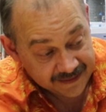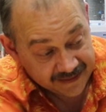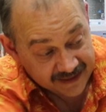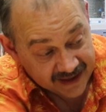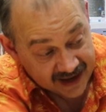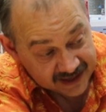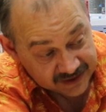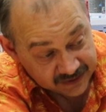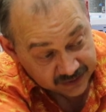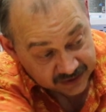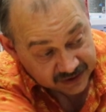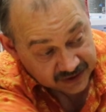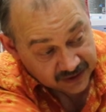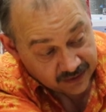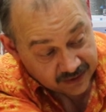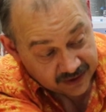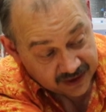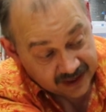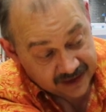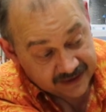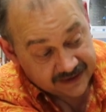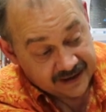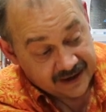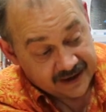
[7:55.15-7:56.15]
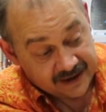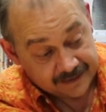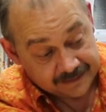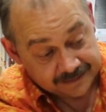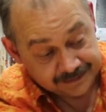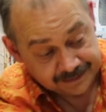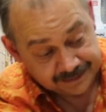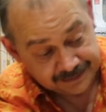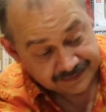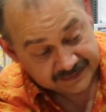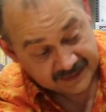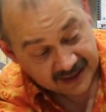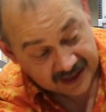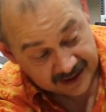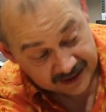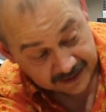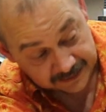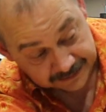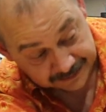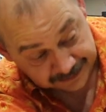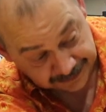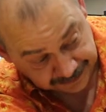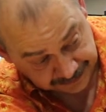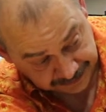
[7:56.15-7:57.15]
That's what's going on there. Now,